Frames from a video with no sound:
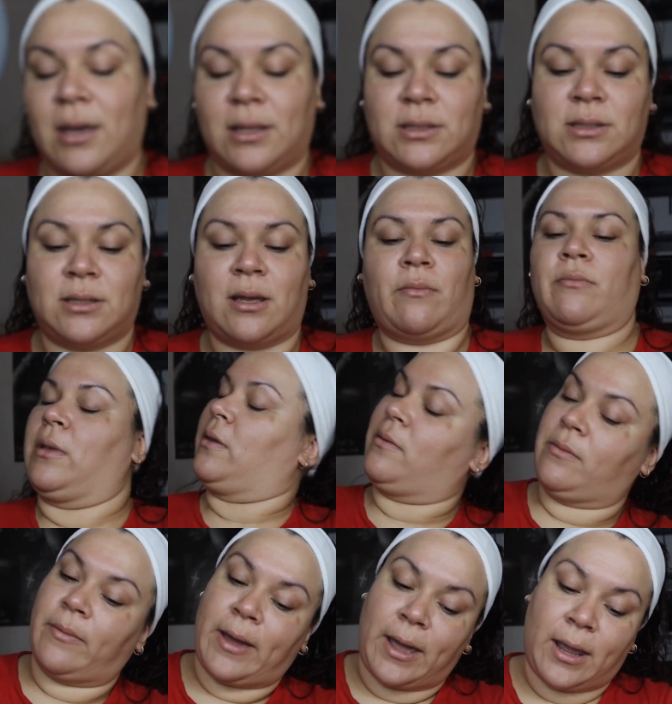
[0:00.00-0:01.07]
It's not
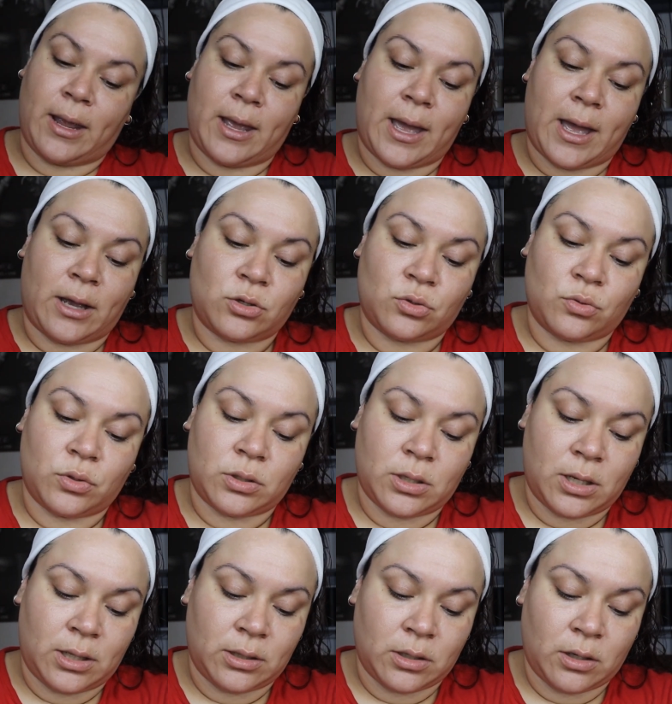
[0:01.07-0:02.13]
maybe my actual
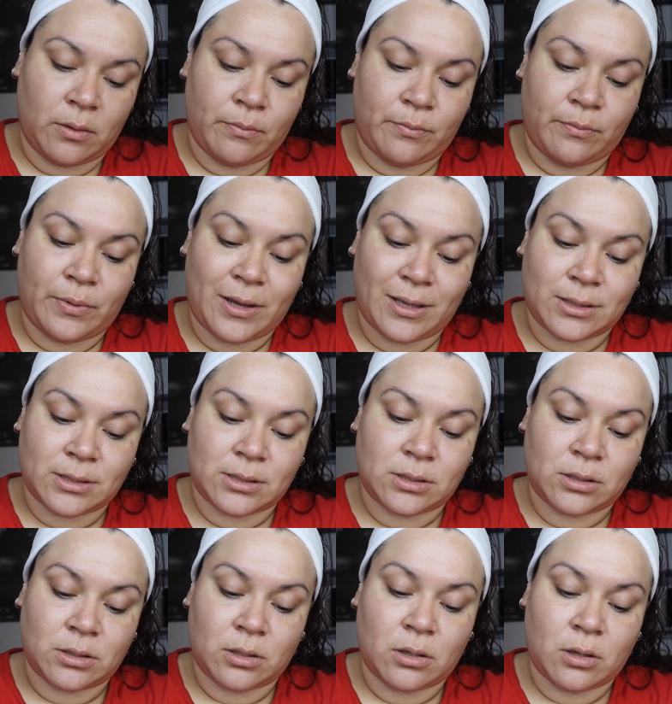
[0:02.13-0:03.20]
color,
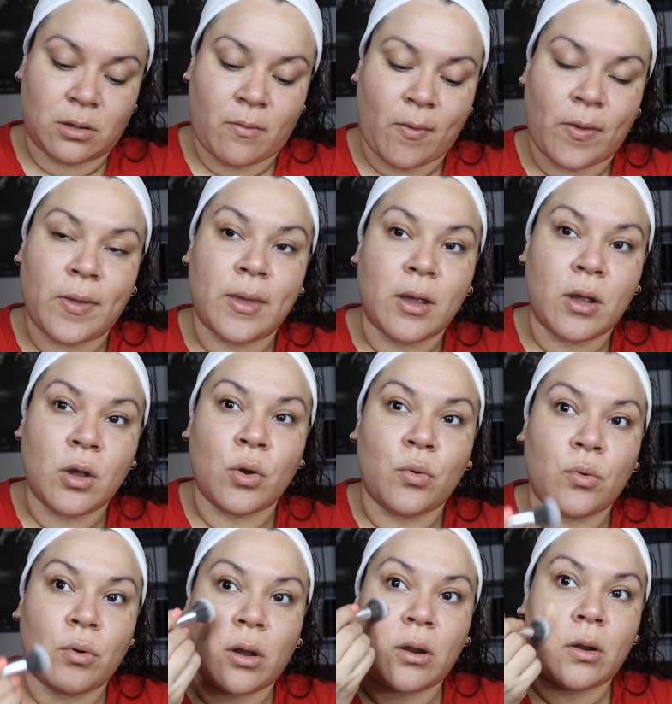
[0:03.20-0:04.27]
but
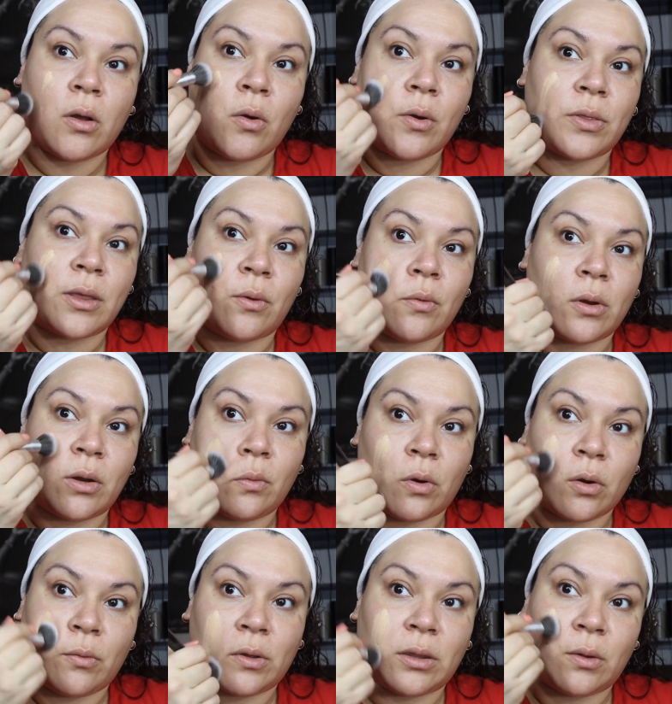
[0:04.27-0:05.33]
we're gonna go with it. We're gonna
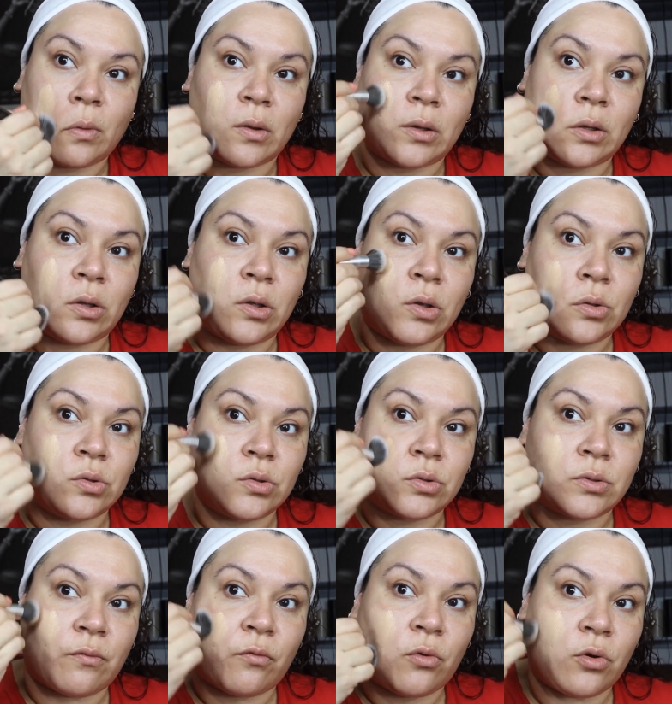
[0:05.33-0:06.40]
work with it. We're gonna
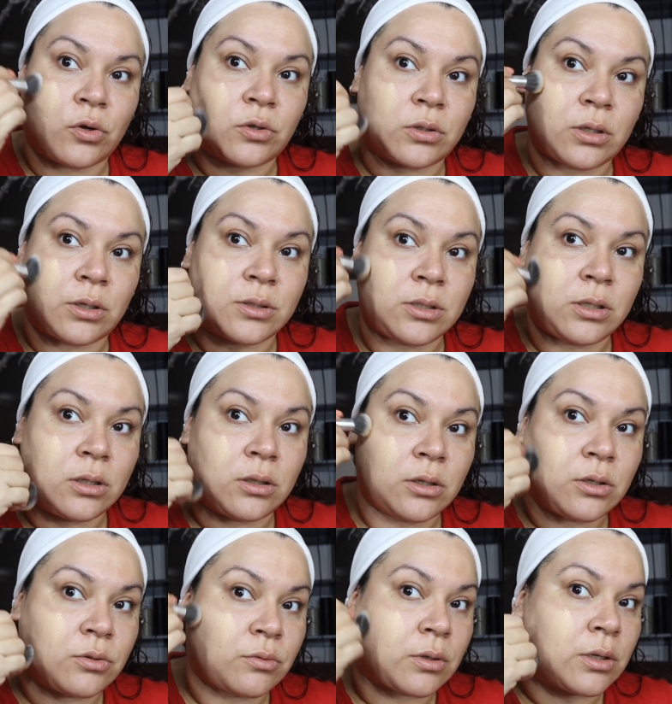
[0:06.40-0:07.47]
use, of course,
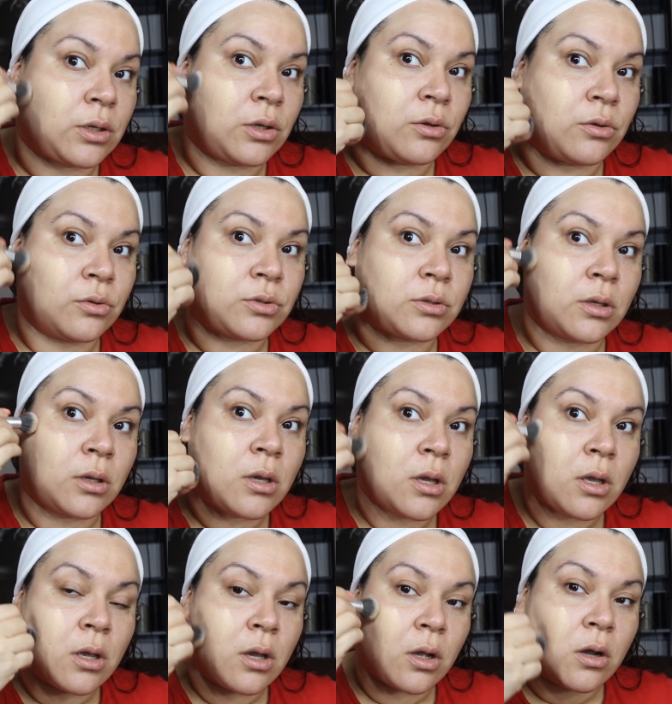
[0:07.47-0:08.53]
concealers. We're gonna use
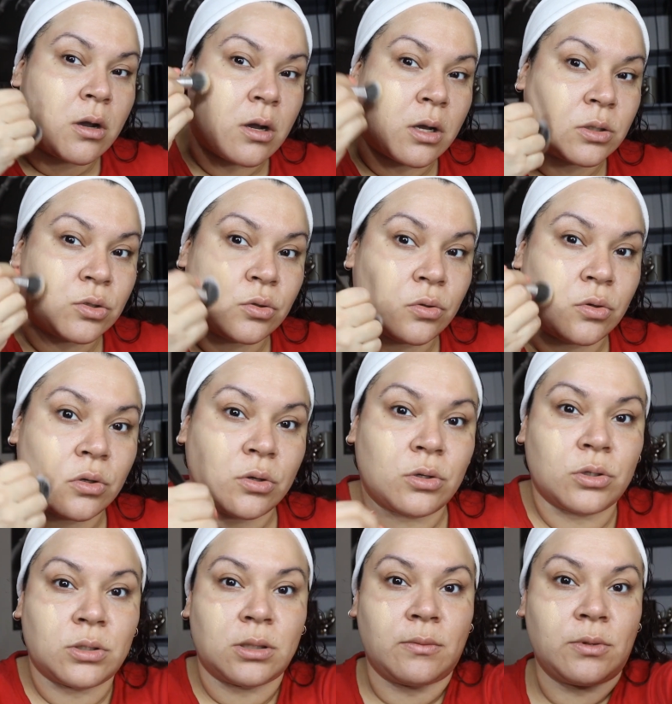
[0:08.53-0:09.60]

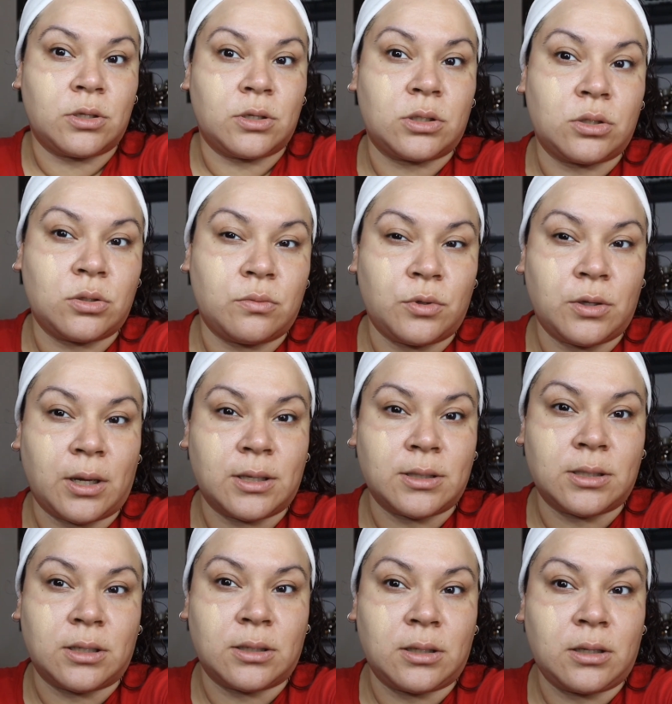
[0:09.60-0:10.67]
contours. Let me just zoom you guys
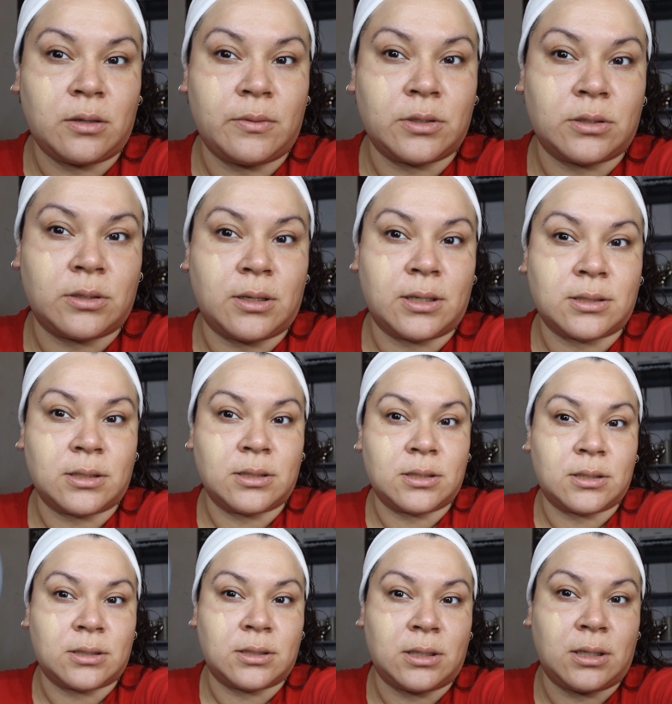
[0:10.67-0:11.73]
in a little bit so you guys can
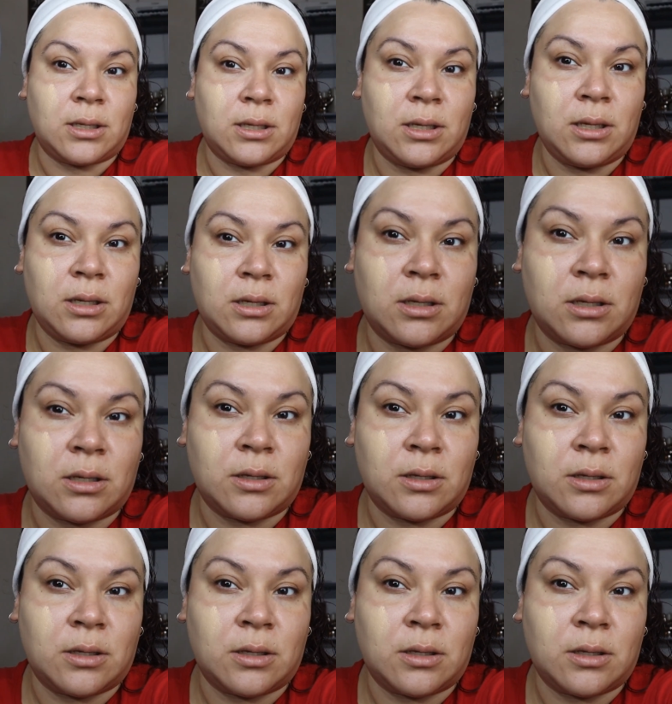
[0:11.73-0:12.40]
see.